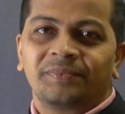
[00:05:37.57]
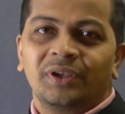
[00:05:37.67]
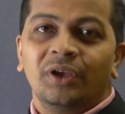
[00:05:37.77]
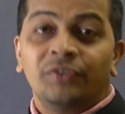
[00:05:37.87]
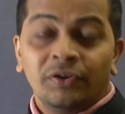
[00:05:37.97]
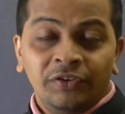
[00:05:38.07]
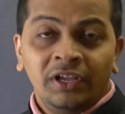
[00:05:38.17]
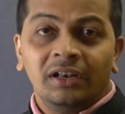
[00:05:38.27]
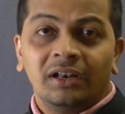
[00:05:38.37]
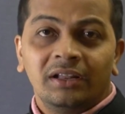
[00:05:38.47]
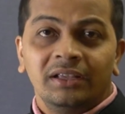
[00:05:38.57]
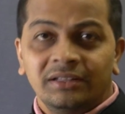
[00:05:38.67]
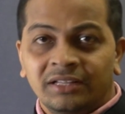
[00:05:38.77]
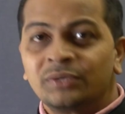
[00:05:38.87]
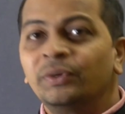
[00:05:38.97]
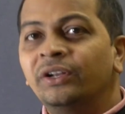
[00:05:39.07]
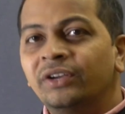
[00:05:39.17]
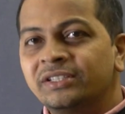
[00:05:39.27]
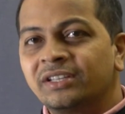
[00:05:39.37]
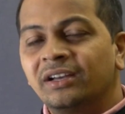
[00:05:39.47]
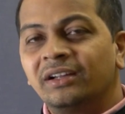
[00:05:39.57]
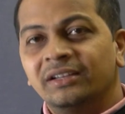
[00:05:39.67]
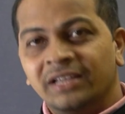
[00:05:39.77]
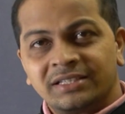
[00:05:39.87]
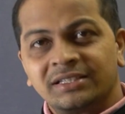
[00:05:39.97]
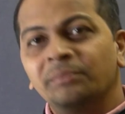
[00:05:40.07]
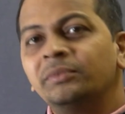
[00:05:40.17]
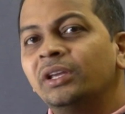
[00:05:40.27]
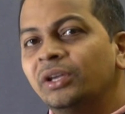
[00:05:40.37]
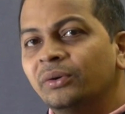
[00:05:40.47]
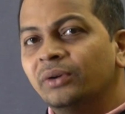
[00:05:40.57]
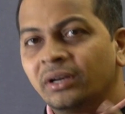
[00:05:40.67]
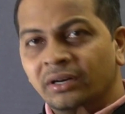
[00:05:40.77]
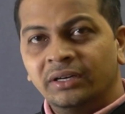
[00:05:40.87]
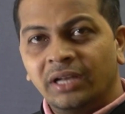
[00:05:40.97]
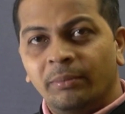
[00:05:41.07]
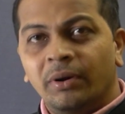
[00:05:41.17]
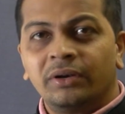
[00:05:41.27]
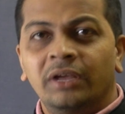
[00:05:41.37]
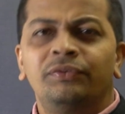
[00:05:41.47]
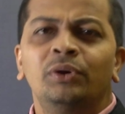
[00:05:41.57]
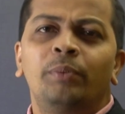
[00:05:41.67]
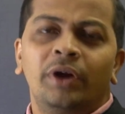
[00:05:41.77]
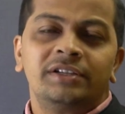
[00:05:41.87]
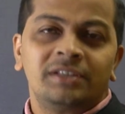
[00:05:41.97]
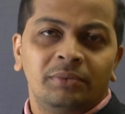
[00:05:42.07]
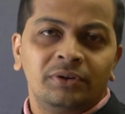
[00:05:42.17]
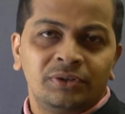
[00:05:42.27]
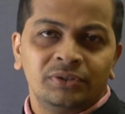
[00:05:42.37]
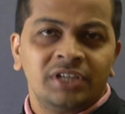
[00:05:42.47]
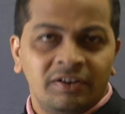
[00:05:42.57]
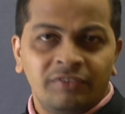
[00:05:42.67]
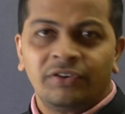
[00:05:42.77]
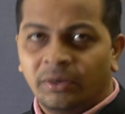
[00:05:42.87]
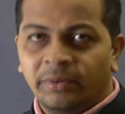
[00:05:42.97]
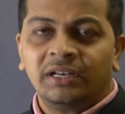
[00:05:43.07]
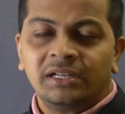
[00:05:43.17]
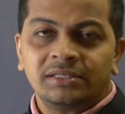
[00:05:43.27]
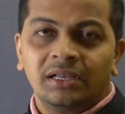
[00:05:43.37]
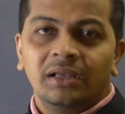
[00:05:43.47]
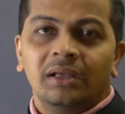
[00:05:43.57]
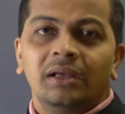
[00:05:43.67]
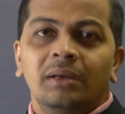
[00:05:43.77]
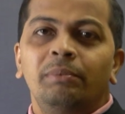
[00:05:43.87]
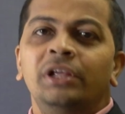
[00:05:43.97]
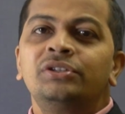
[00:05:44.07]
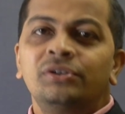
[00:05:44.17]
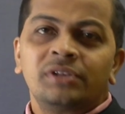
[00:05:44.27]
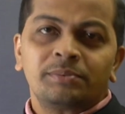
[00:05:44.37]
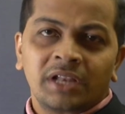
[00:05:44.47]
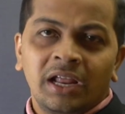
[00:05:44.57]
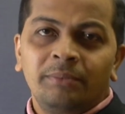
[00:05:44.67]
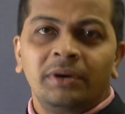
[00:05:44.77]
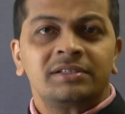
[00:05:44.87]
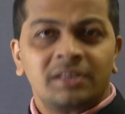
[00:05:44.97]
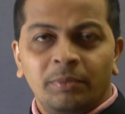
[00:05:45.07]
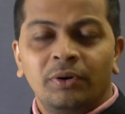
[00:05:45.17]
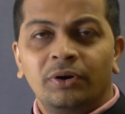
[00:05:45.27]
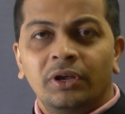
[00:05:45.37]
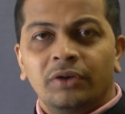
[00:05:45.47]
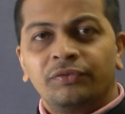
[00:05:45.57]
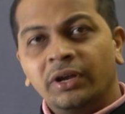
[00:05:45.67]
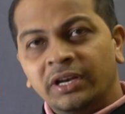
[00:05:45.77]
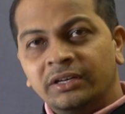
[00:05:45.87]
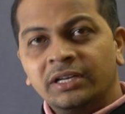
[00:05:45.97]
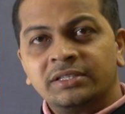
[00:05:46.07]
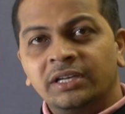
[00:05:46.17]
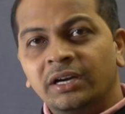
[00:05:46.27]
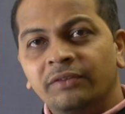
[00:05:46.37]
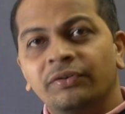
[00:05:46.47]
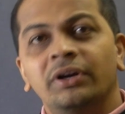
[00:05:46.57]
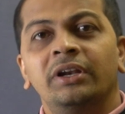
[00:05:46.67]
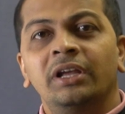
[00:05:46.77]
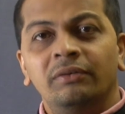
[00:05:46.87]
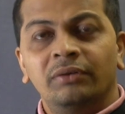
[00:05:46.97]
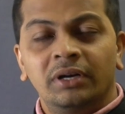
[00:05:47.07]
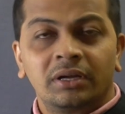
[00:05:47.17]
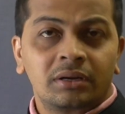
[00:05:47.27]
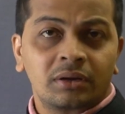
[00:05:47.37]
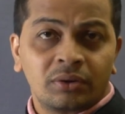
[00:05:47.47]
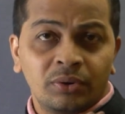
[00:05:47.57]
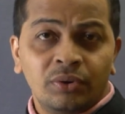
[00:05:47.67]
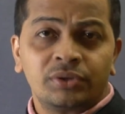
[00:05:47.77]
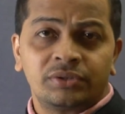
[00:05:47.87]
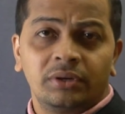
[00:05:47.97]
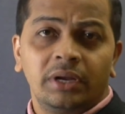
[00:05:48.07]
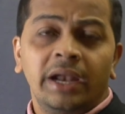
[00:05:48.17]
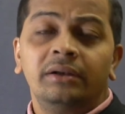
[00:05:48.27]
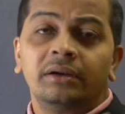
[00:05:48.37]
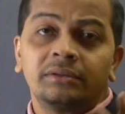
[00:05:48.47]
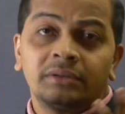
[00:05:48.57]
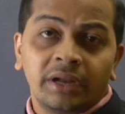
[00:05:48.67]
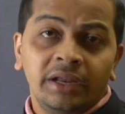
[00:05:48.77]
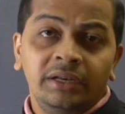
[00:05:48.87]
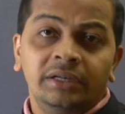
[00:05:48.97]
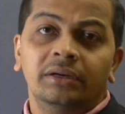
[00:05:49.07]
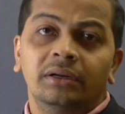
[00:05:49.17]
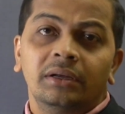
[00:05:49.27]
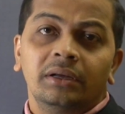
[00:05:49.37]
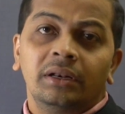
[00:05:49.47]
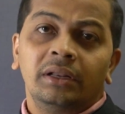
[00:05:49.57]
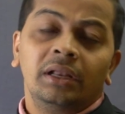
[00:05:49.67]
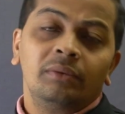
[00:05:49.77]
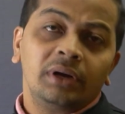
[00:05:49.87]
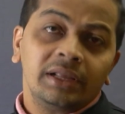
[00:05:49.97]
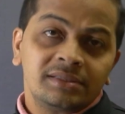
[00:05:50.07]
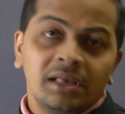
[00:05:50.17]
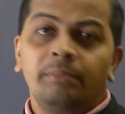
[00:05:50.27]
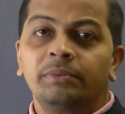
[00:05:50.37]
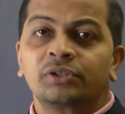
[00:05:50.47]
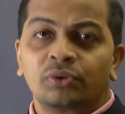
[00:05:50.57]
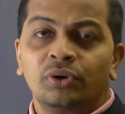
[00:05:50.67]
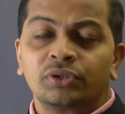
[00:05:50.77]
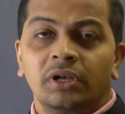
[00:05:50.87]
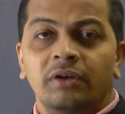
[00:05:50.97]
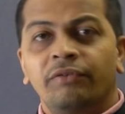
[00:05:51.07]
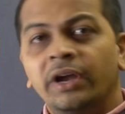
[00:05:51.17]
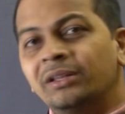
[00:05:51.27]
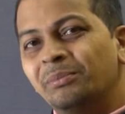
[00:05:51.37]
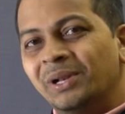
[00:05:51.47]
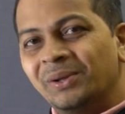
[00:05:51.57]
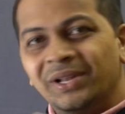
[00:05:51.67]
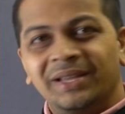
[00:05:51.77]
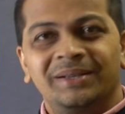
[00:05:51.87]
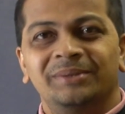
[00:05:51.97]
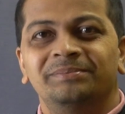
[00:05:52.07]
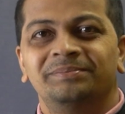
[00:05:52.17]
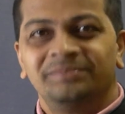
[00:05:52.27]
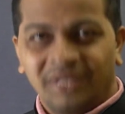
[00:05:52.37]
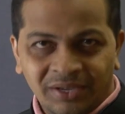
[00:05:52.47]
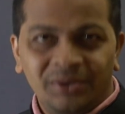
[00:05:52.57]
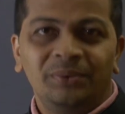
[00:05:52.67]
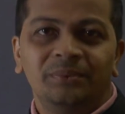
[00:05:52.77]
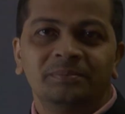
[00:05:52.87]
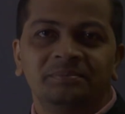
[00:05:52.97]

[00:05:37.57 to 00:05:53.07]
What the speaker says: If you feel this video is something you learned about a few points about to Java fundamentals, please do subscribe and support. If you are interested for real world course and trained real world examples course, find the below link. Thank you.